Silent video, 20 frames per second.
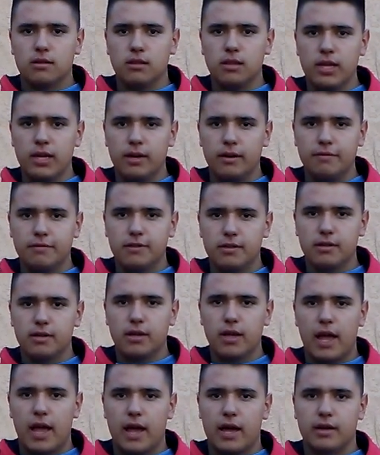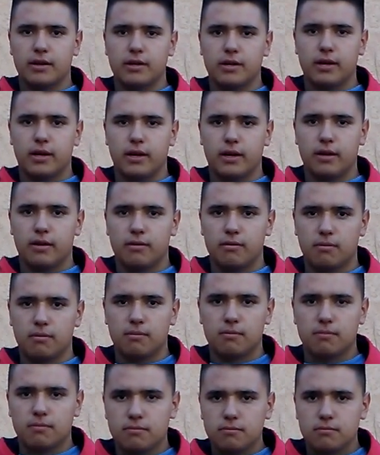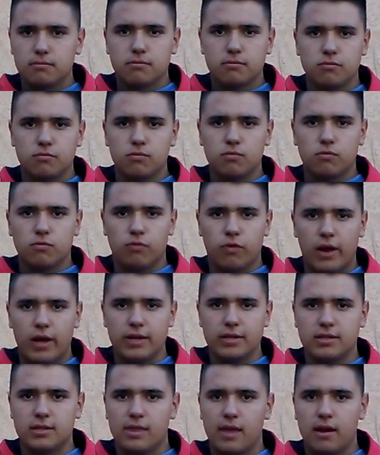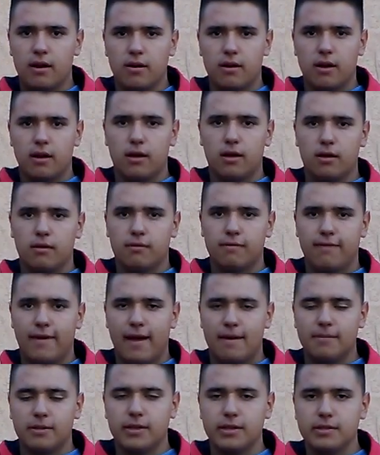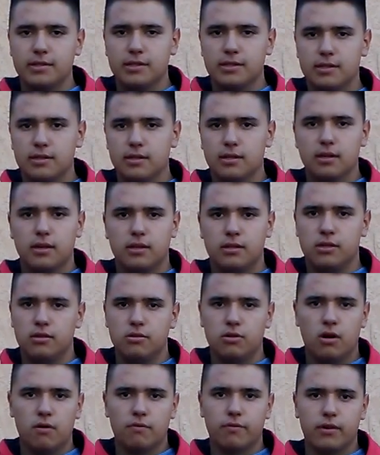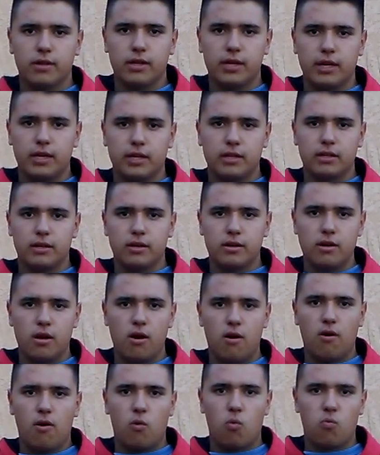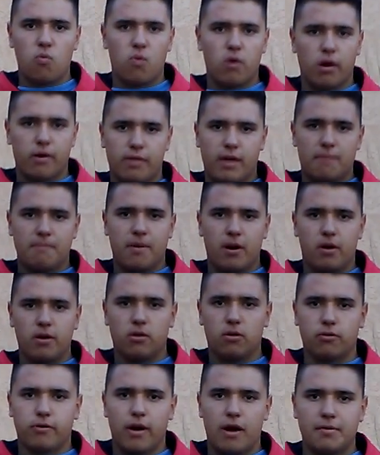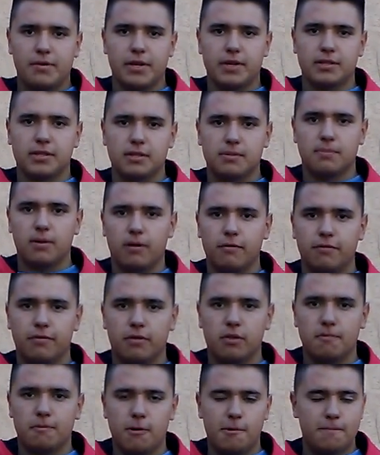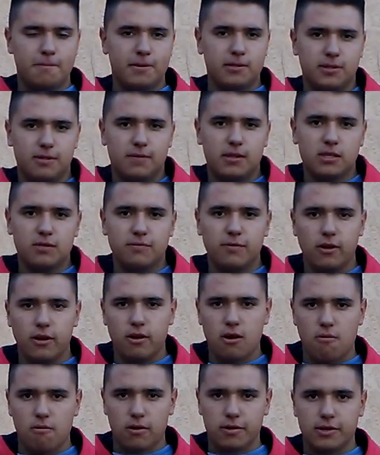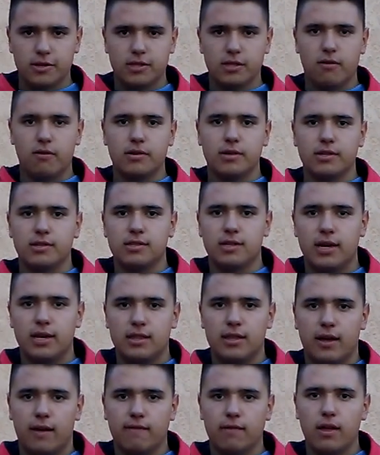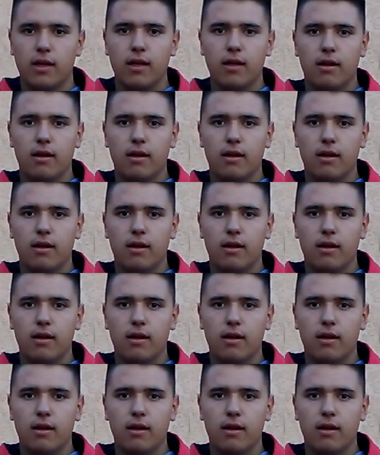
lived and raised their families, you don't really know where that burial ground is. But for the purpose of this video, we're just going to say that